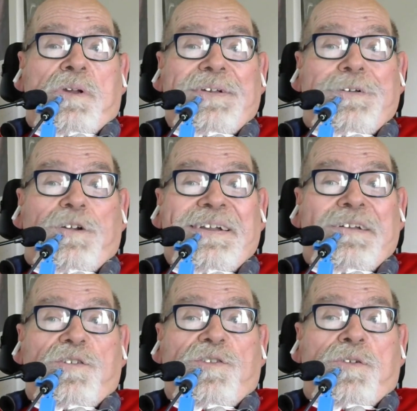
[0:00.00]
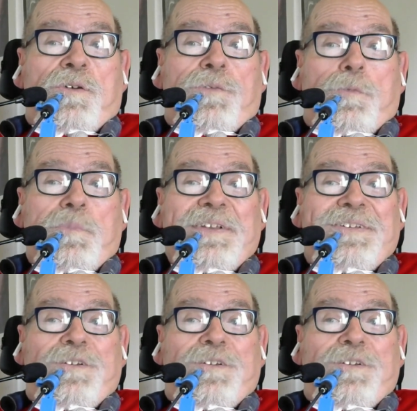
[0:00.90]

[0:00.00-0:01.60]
at our house for many